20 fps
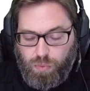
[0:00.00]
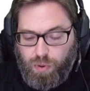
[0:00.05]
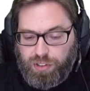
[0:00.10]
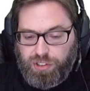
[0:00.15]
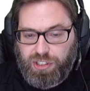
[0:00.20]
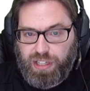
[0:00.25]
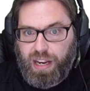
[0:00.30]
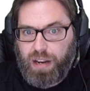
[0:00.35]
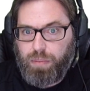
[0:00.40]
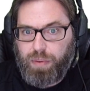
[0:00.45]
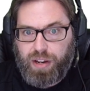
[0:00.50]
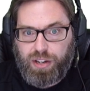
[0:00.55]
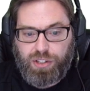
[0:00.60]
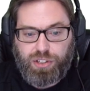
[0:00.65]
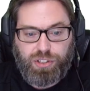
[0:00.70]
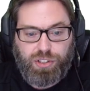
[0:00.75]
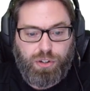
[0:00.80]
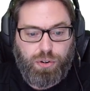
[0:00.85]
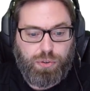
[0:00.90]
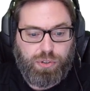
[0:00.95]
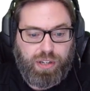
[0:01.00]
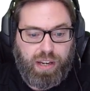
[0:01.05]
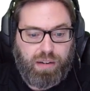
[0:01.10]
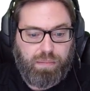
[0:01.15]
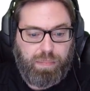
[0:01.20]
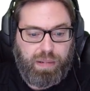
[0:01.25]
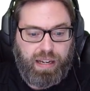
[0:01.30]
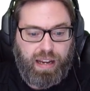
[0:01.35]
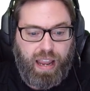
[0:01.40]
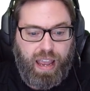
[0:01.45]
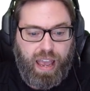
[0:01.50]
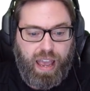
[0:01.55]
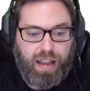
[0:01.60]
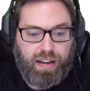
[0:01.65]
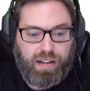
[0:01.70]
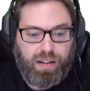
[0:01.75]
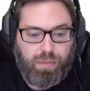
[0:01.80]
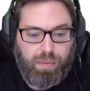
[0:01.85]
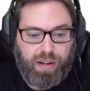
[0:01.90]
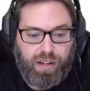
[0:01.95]
once again, we can just use
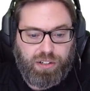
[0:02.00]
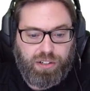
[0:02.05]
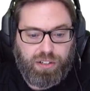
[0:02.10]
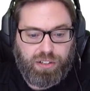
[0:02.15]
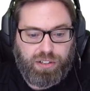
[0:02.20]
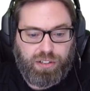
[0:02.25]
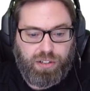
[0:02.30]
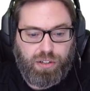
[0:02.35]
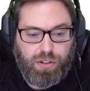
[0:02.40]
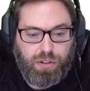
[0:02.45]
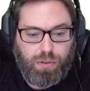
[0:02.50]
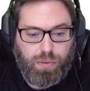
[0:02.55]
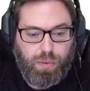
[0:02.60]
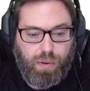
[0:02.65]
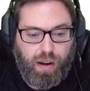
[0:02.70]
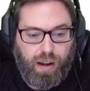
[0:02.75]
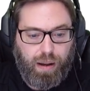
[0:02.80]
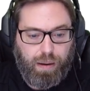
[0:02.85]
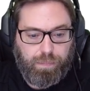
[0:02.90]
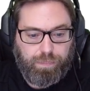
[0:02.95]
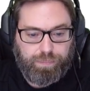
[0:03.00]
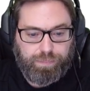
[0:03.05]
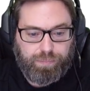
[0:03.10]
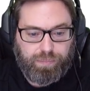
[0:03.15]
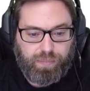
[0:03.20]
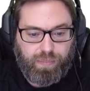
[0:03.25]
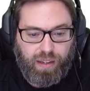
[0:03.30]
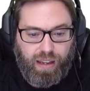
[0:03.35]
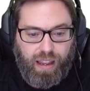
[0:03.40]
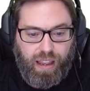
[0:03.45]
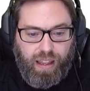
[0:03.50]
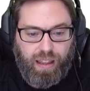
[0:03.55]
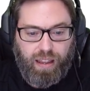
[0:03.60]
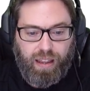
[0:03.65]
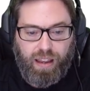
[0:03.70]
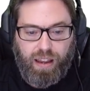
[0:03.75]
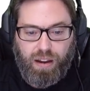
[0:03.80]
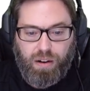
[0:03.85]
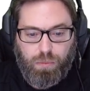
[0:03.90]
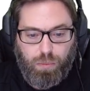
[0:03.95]
npm, and we can just do
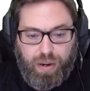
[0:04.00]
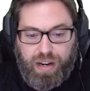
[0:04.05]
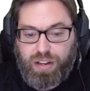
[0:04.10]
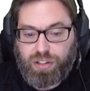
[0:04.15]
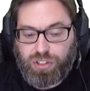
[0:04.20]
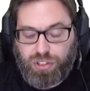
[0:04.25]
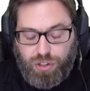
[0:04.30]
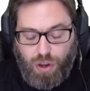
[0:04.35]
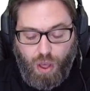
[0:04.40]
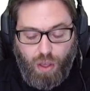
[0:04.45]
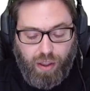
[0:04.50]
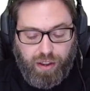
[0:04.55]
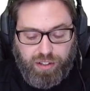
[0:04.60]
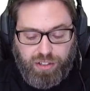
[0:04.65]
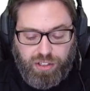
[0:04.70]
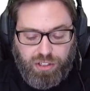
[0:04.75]
reinstall it.